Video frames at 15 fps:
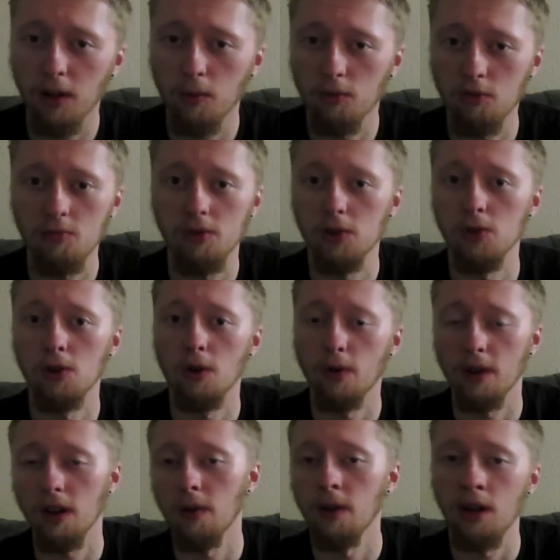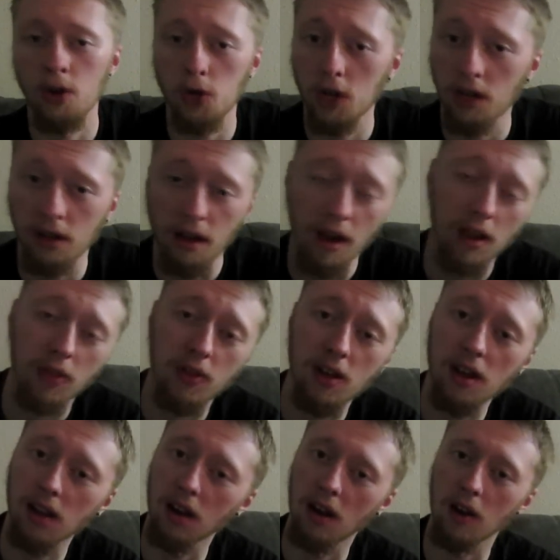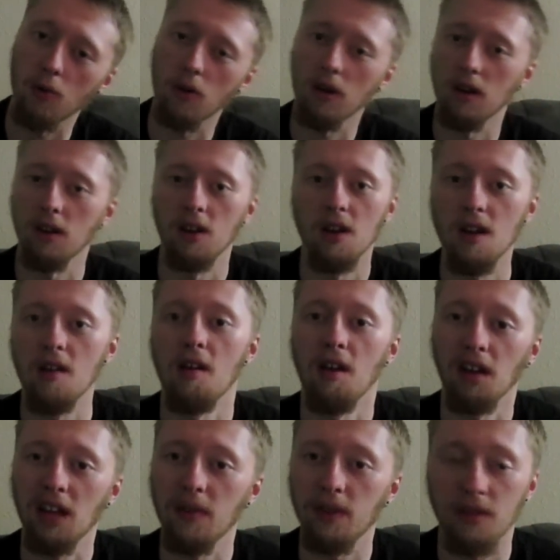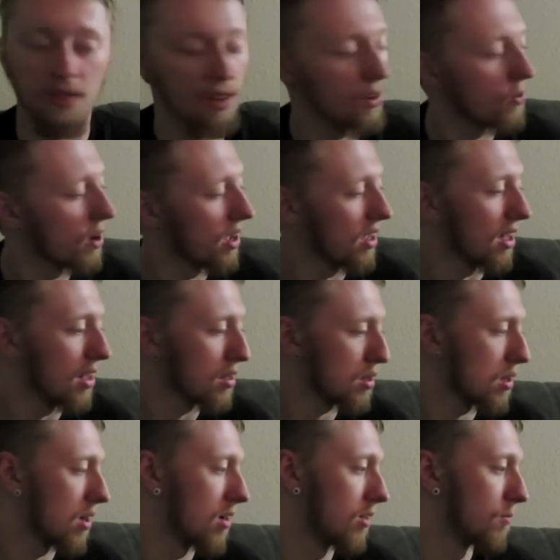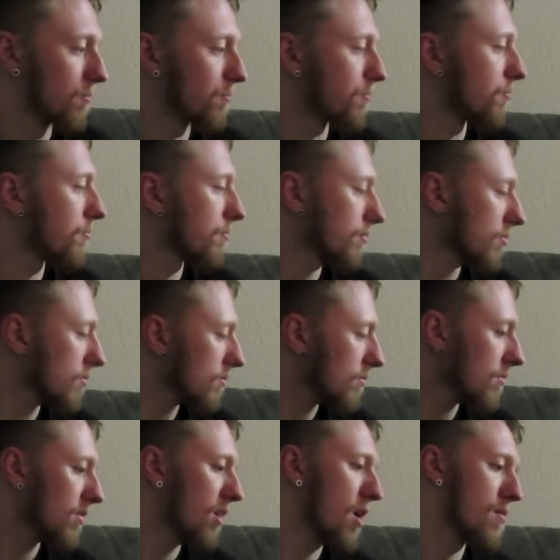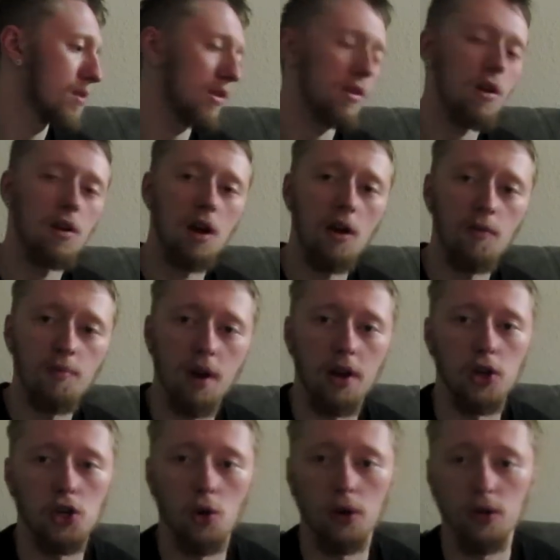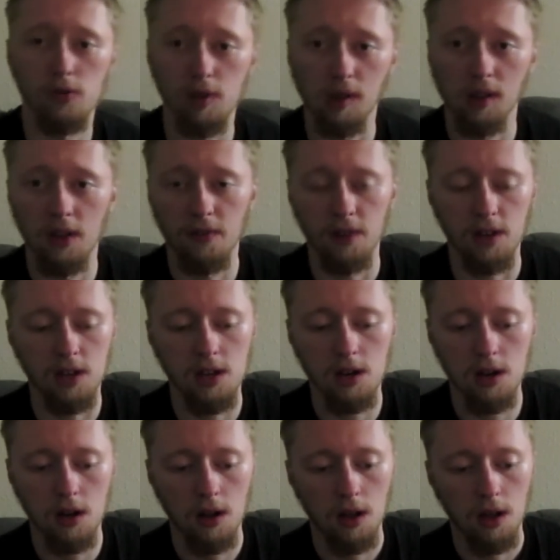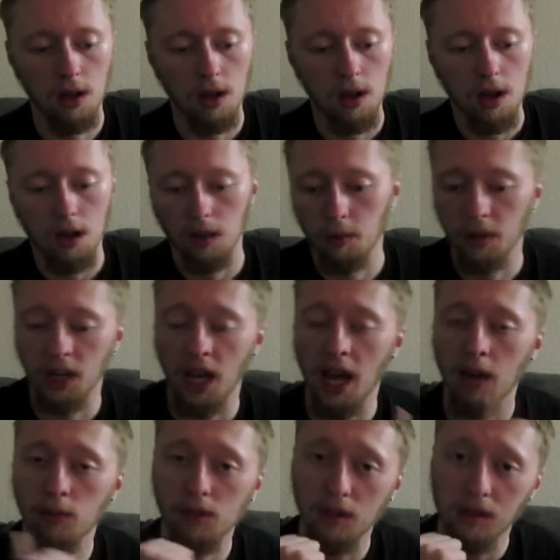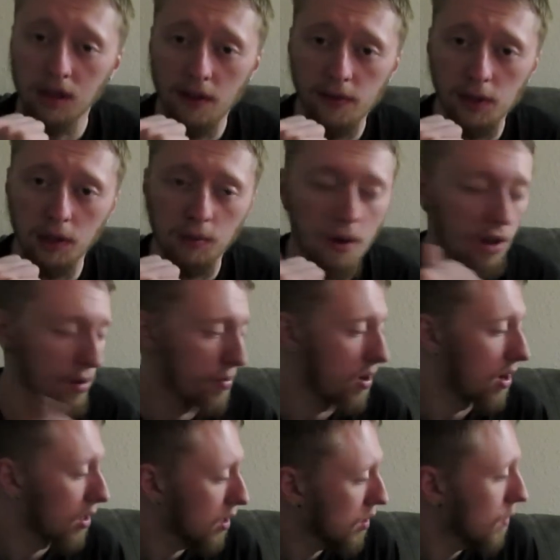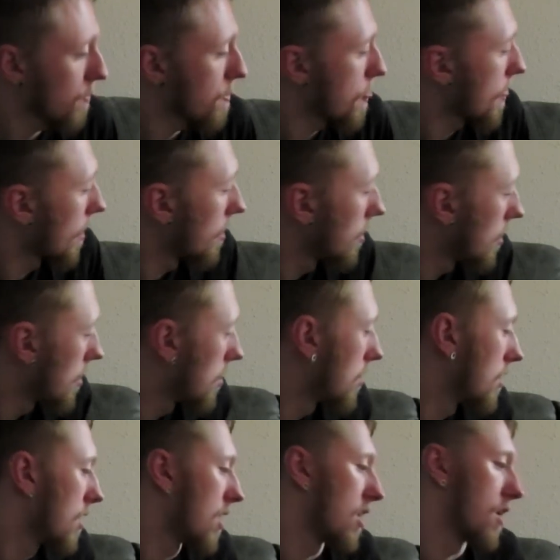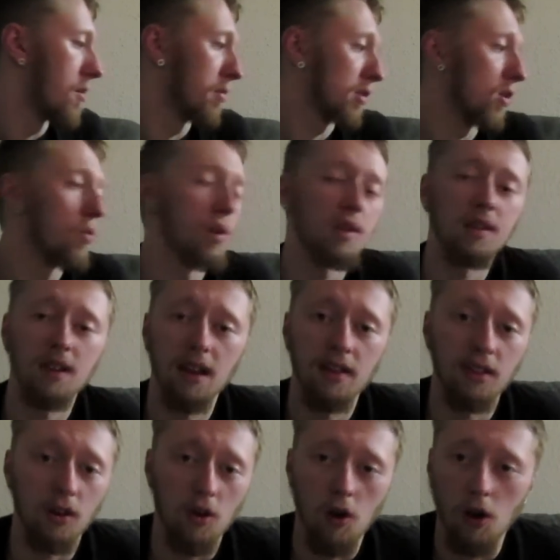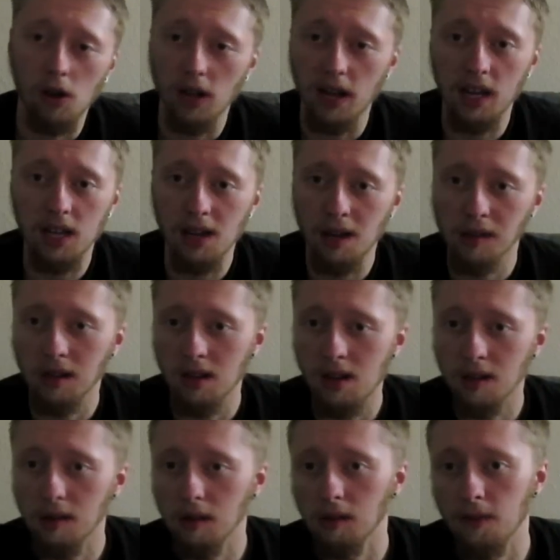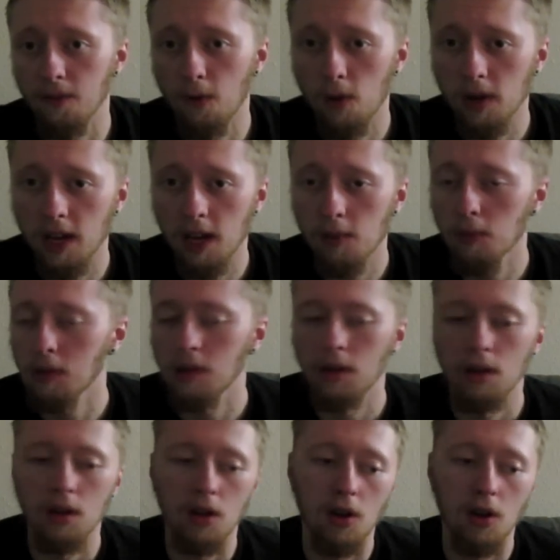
a room tour rearranging kind of thing, and I don't want to give anything away yet. So I'm going to start off by showing you the stuff in here, and we're going to end with the stuff in the smaller box. Um, so once again, they're all NES and N64 games.